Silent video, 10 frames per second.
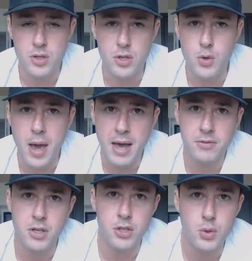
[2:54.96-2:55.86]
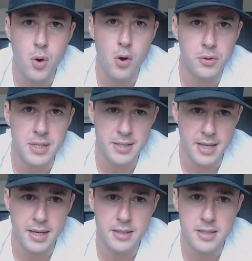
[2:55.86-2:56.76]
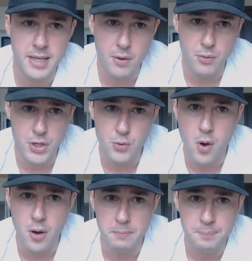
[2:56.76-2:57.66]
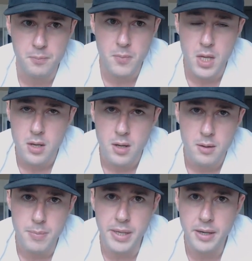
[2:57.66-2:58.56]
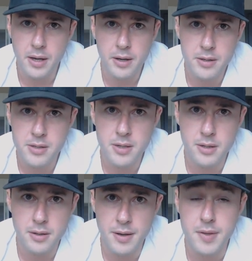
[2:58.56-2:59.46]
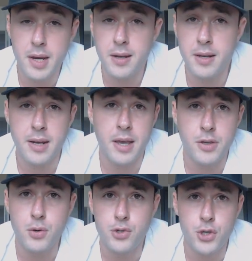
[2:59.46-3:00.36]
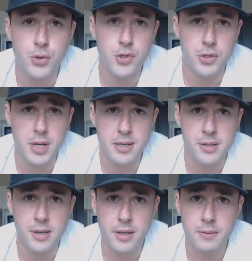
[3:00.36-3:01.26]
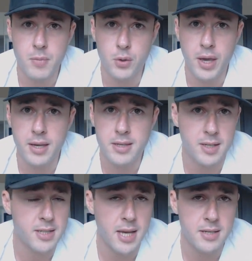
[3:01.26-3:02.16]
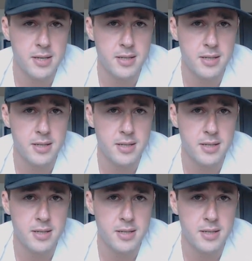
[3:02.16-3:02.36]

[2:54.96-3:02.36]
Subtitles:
you have to do all these things to get what you want, because at the end of the day, you choose your destiny. Okay, success